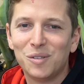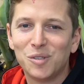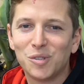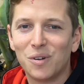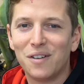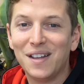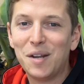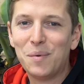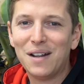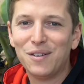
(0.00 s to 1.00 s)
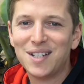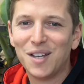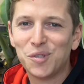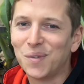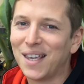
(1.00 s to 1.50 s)
So if anyone ever
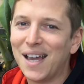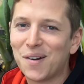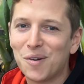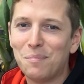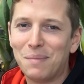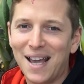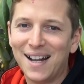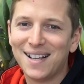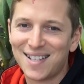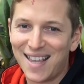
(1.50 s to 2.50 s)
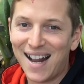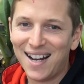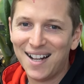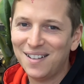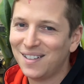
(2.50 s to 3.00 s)
tells you you can't grow bananas in
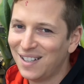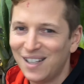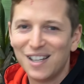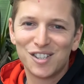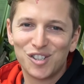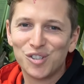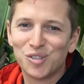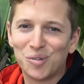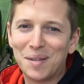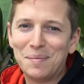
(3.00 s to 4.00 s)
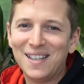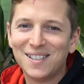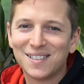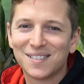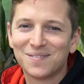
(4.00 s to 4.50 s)
Canada, just show them this.